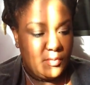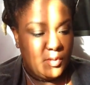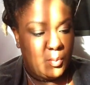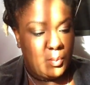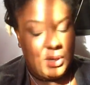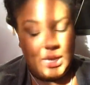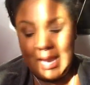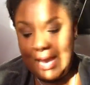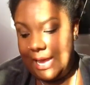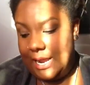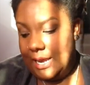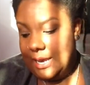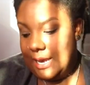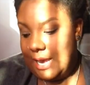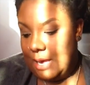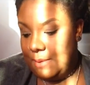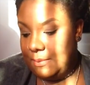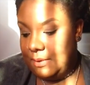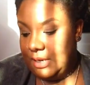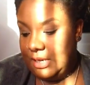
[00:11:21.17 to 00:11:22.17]
we got a
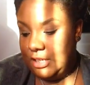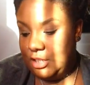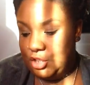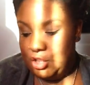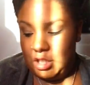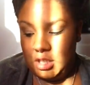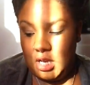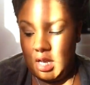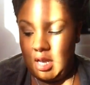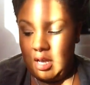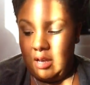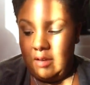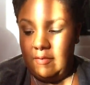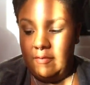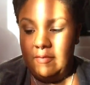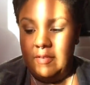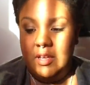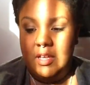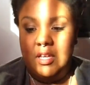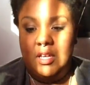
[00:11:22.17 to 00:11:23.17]
combination
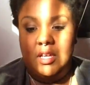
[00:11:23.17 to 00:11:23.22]
of